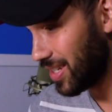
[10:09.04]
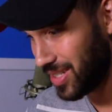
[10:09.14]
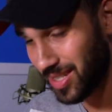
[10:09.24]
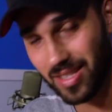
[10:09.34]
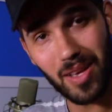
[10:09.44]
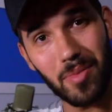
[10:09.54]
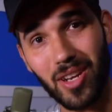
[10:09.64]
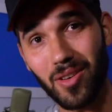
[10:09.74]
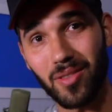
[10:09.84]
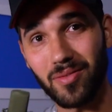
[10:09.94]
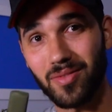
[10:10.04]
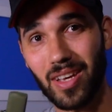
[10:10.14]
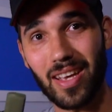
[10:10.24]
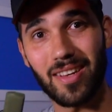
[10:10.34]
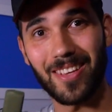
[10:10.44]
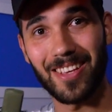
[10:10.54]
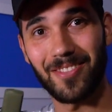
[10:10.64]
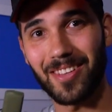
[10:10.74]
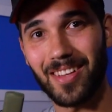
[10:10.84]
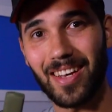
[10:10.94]
Just let me know. Again, give
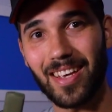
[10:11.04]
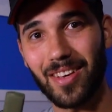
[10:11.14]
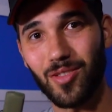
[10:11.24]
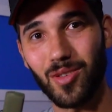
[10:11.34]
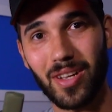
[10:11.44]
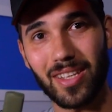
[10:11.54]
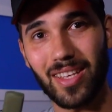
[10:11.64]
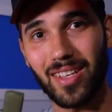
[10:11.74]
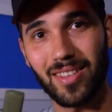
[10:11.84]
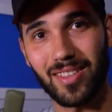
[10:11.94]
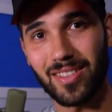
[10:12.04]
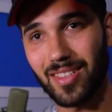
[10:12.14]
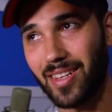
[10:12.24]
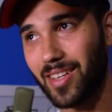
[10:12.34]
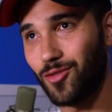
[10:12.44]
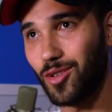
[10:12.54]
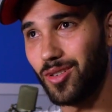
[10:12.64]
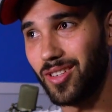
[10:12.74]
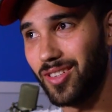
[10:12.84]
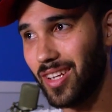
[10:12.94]
it a like if you liked it, dislike if you
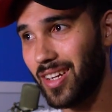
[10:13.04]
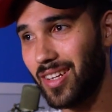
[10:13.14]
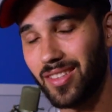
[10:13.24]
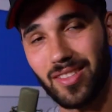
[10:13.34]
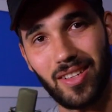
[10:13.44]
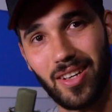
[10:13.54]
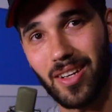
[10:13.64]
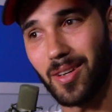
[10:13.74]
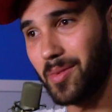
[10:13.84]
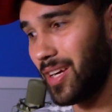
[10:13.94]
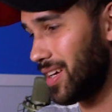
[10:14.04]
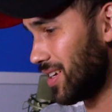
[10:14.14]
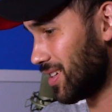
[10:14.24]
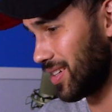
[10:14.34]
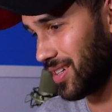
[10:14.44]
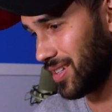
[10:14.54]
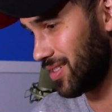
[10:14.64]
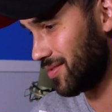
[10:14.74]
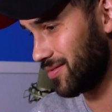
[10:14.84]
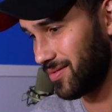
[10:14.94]
didn't, and
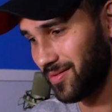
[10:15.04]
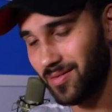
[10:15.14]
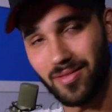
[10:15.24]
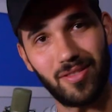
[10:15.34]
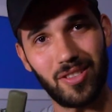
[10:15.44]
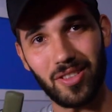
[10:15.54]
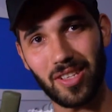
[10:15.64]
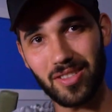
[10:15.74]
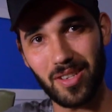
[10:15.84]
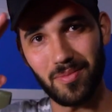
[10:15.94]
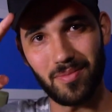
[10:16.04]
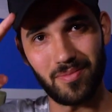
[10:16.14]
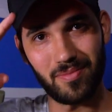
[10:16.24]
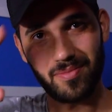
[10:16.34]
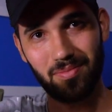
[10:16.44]
till next time.